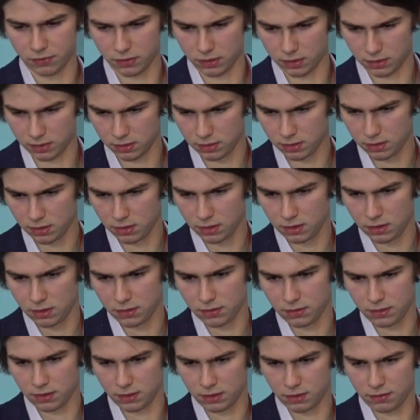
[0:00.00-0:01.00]
Let us also
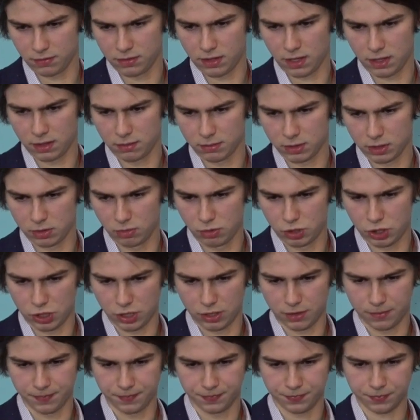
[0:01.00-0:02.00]
open the policies.